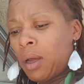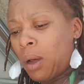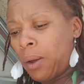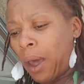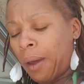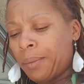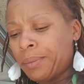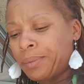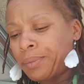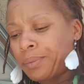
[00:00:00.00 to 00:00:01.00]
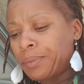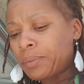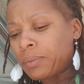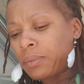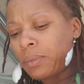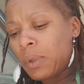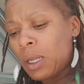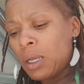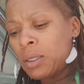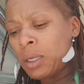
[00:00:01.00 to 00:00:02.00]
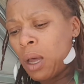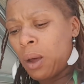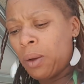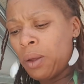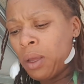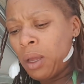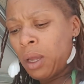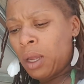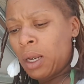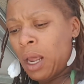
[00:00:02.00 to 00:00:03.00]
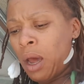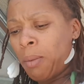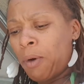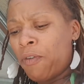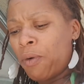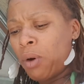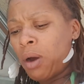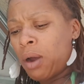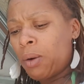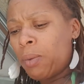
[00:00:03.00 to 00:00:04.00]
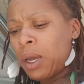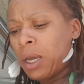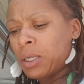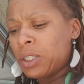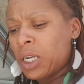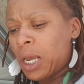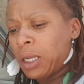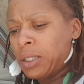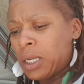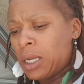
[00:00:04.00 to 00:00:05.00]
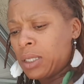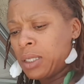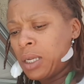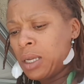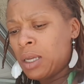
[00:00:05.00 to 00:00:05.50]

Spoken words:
Okay, so now before we inject it